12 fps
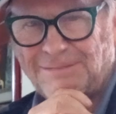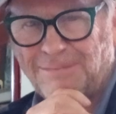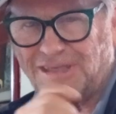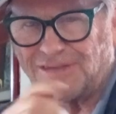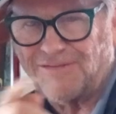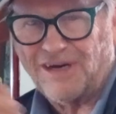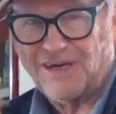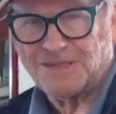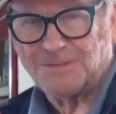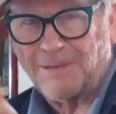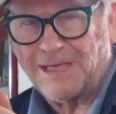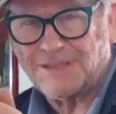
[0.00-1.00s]
But as far
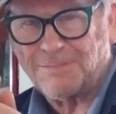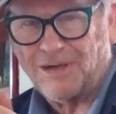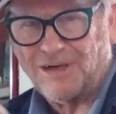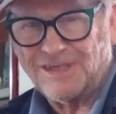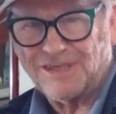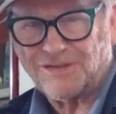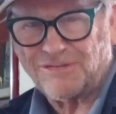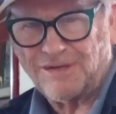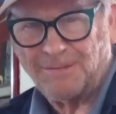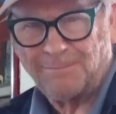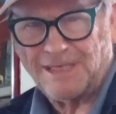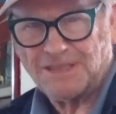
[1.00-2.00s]
as baseball
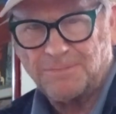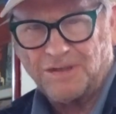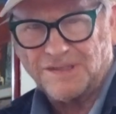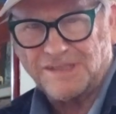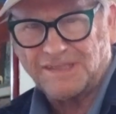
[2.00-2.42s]
history and baseball